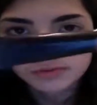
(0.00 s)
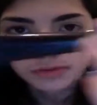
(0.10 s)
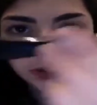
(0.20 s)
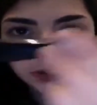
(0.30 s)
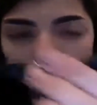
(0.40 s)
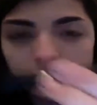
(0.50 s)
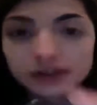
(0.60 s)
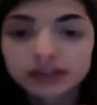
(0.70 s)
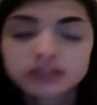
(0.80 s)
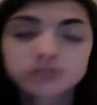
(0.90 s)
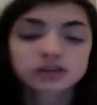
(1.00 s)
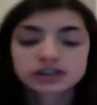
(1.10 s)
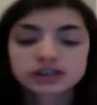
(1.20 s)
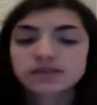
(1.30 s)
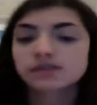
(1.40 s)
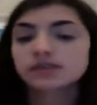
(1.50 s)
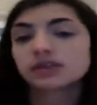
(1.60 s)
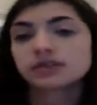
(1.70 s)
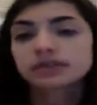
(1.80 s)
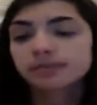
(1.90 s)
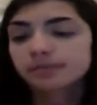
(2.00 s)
One of the best foundation brushes I've ever used.